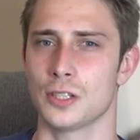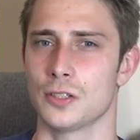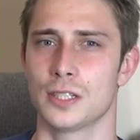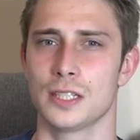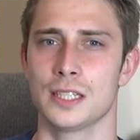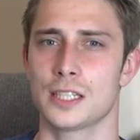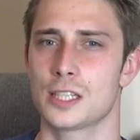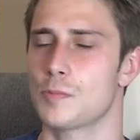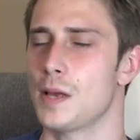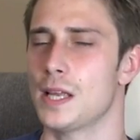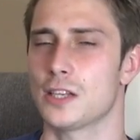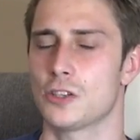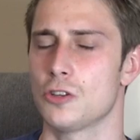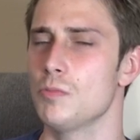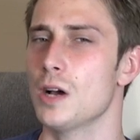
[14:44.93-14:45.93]
You didn't
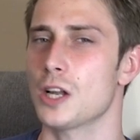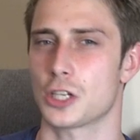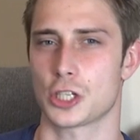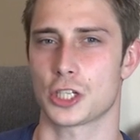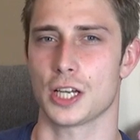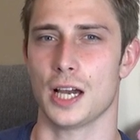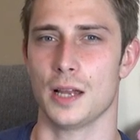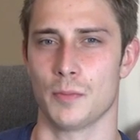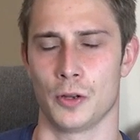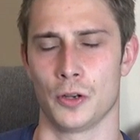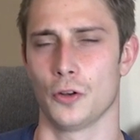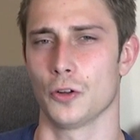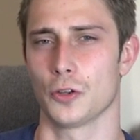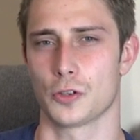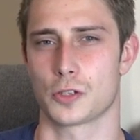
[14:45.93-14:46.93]
spend too much time on
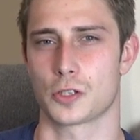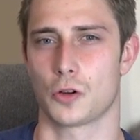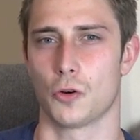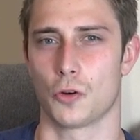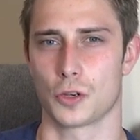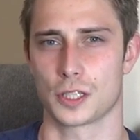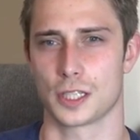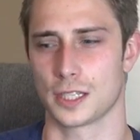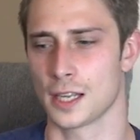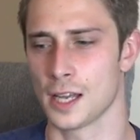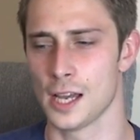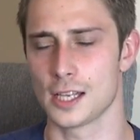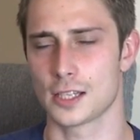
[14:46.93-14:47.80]
all those courses.